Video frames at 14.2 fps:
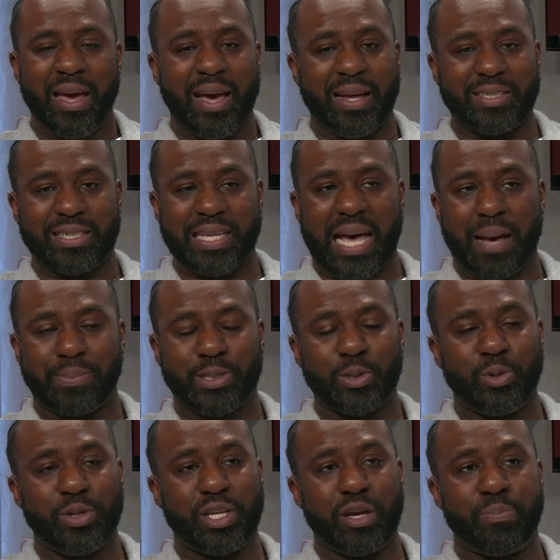and just
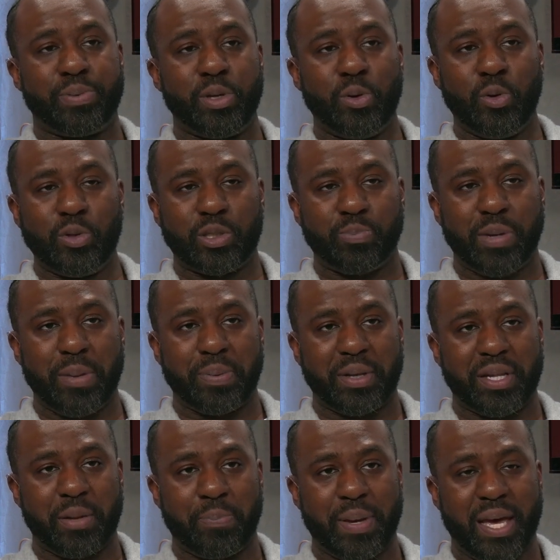absolutely abuse people
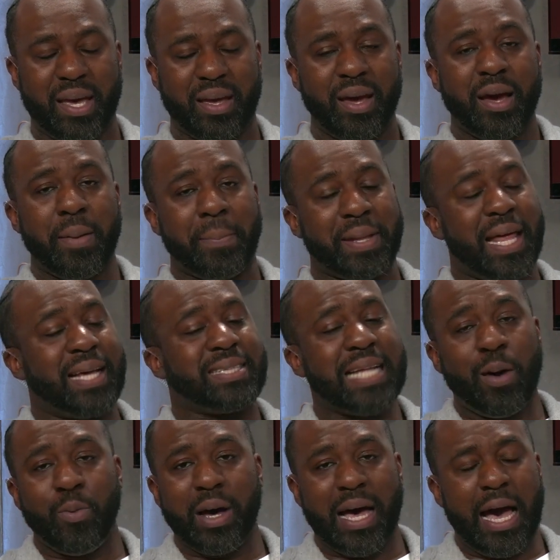in the paint. But that's
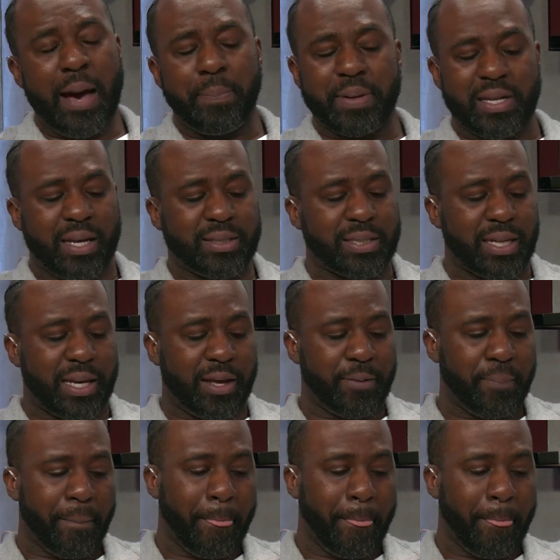not what happened yesterday,